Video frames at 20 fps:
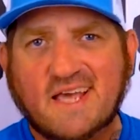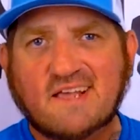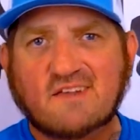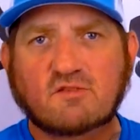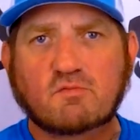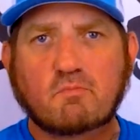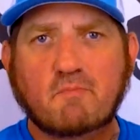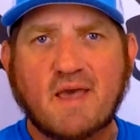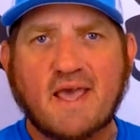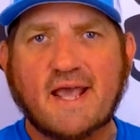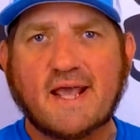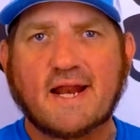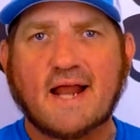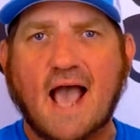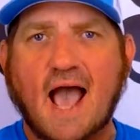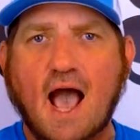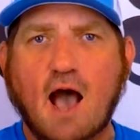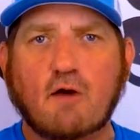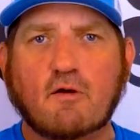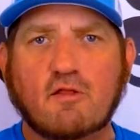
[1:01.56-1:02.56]
is
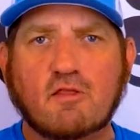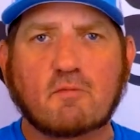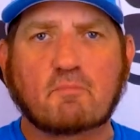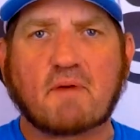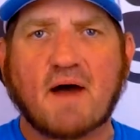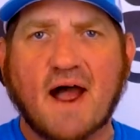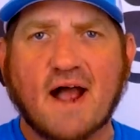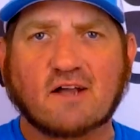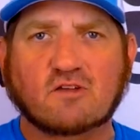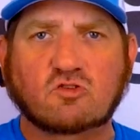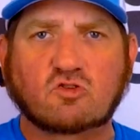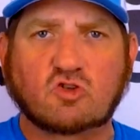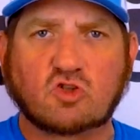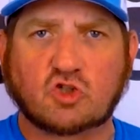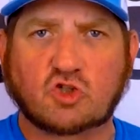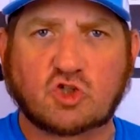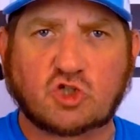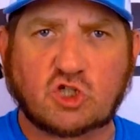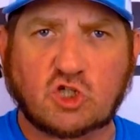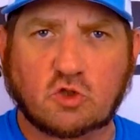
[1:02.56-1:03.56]
made out of the
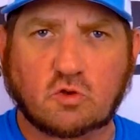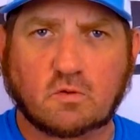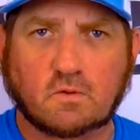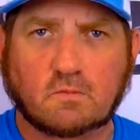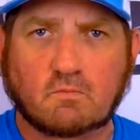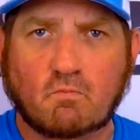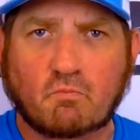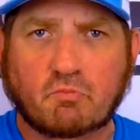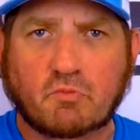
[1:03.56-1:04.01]
box to shoot.